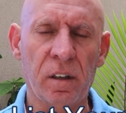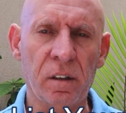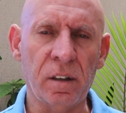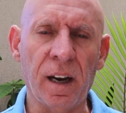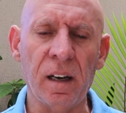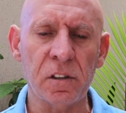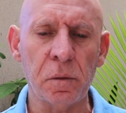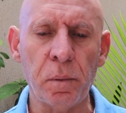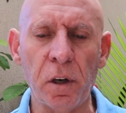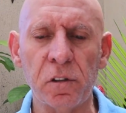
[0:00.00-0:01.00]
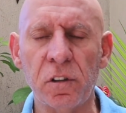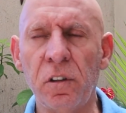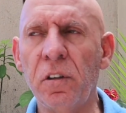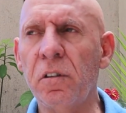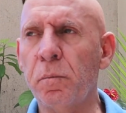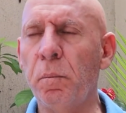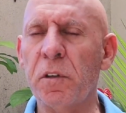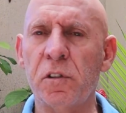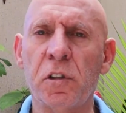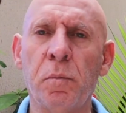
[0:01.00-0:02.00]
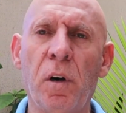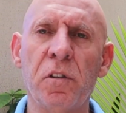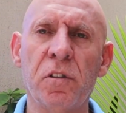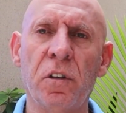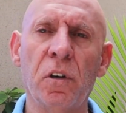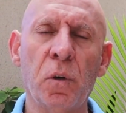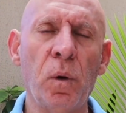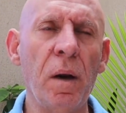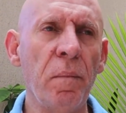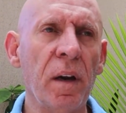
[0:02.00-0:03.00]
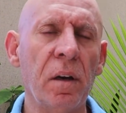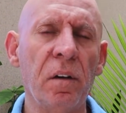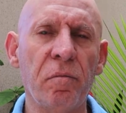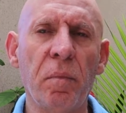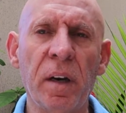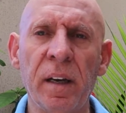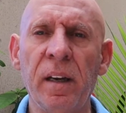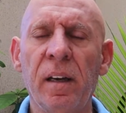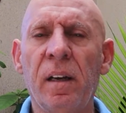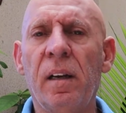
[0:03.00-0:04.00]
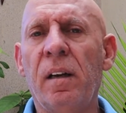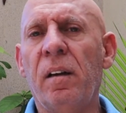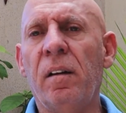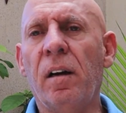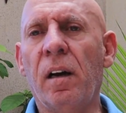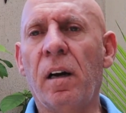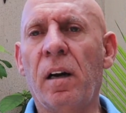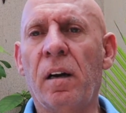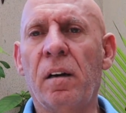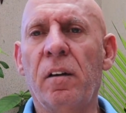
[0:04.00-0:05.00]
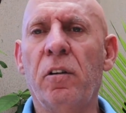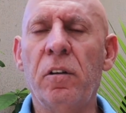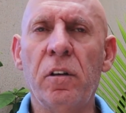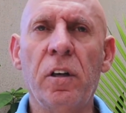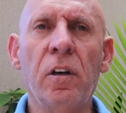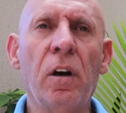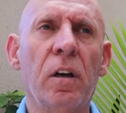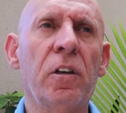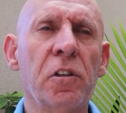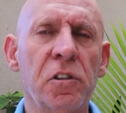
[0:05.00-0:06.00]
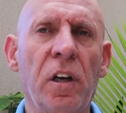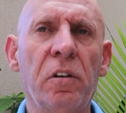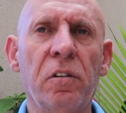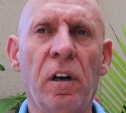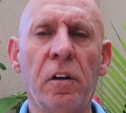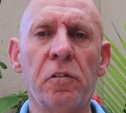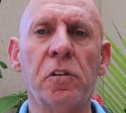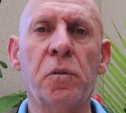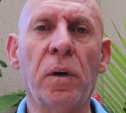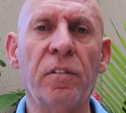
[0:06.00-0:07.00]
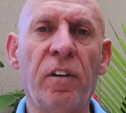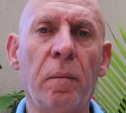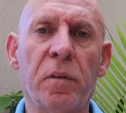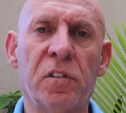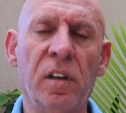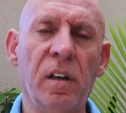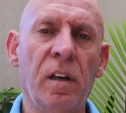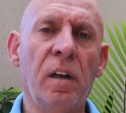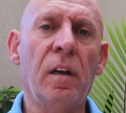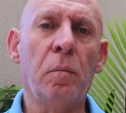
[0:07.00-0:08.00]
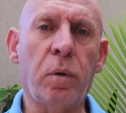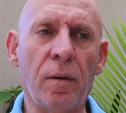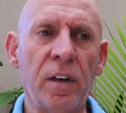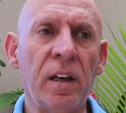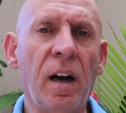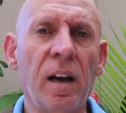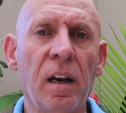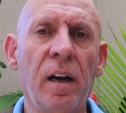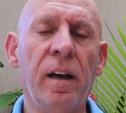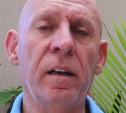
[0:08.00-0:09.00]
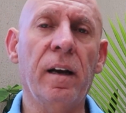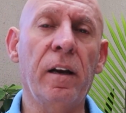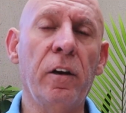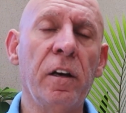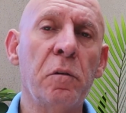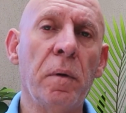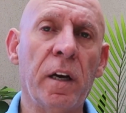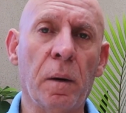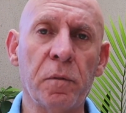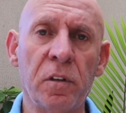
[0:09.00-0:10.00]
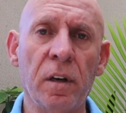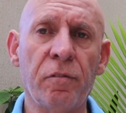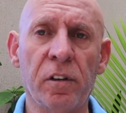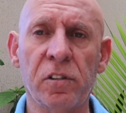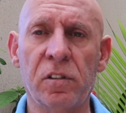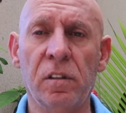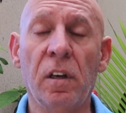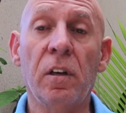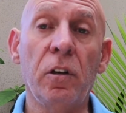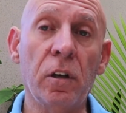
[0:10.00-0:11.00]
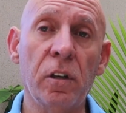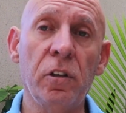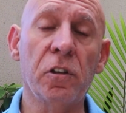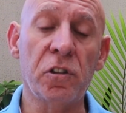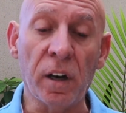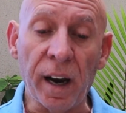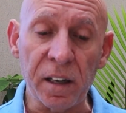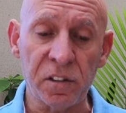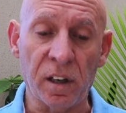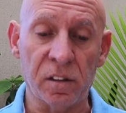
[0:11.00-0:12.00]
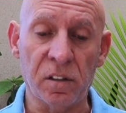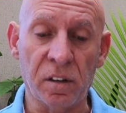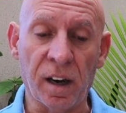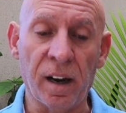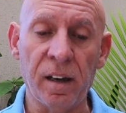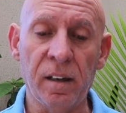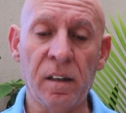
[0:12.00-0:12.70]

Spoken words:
Okay, let's suppose you, Mr. Sponsor, don't quite make enough money. You're just under the 125% poverty guideline, and you need to make up the difference. You can use your assets, okay?